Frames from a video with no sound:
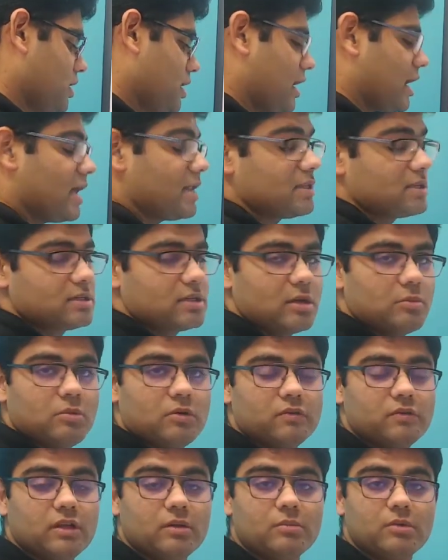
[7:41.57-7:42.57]
and some
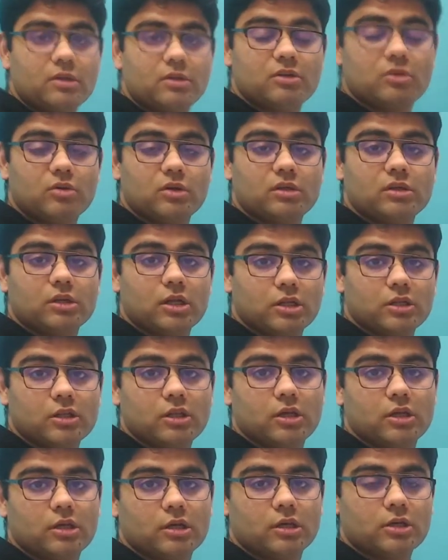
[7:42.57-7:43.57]
of them are doing
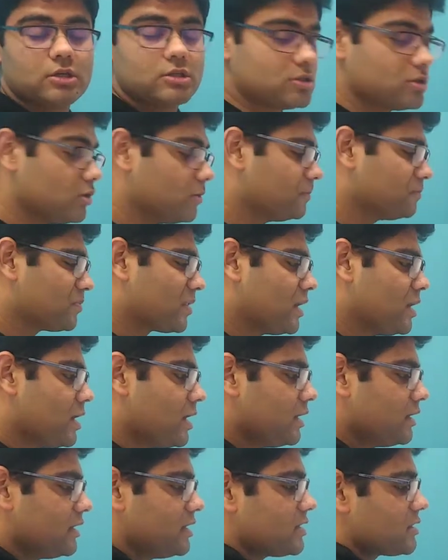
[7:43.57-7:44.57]
nothing. So
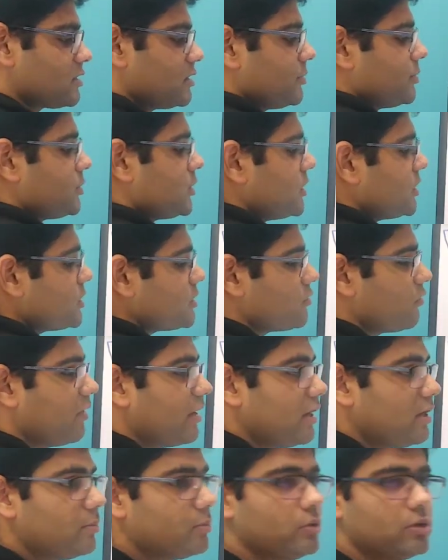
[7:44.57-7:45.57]
description is a
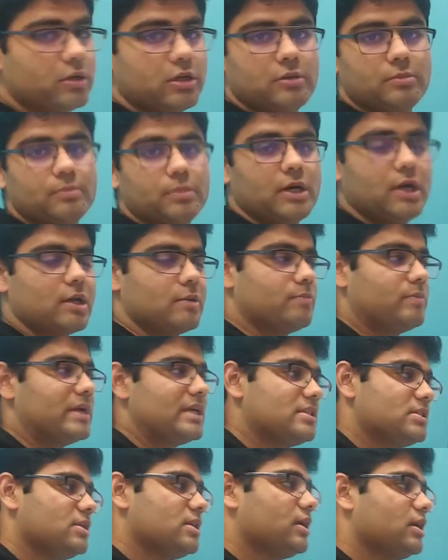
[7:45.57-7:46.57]
very important part.
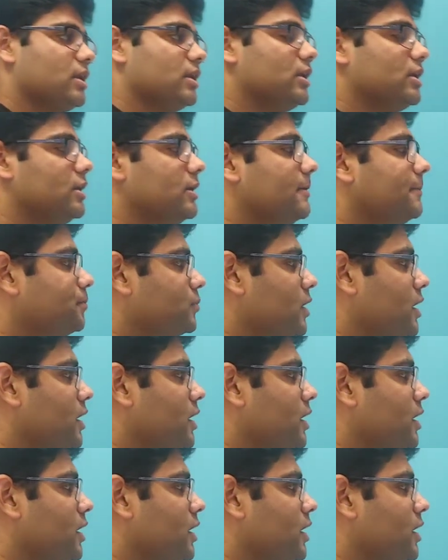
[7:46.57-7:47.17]
Basically